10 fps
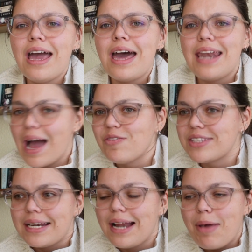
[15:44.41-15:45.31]
and now all of a
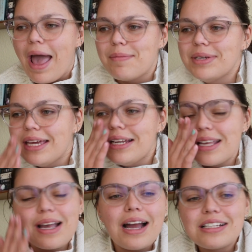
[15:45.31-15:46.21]
sudden I am again, it's
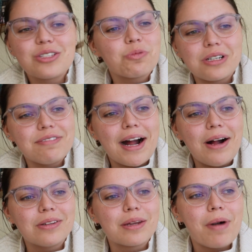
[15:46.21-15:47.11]
like I just
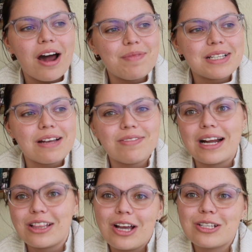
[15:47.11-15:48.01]
refound a part of myself that I
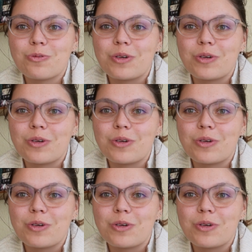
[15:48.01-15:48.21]
lost,